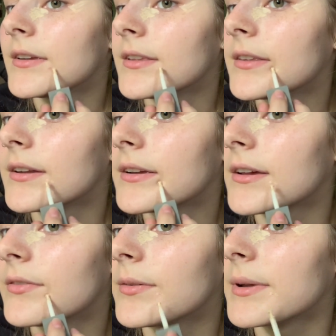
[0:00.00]
And then I
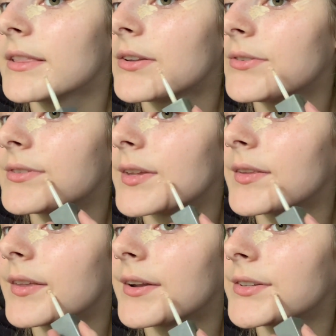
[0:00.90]
cover my little
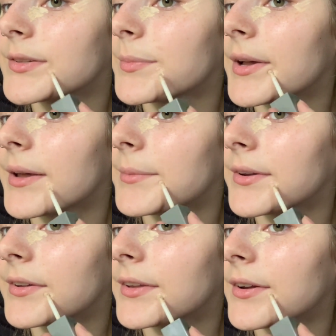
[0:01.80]
zit that I just popped
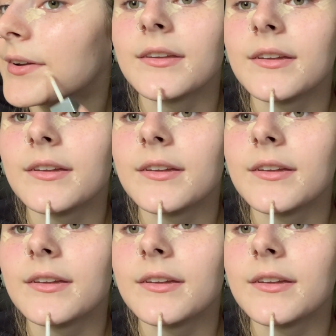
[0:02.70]
earlier.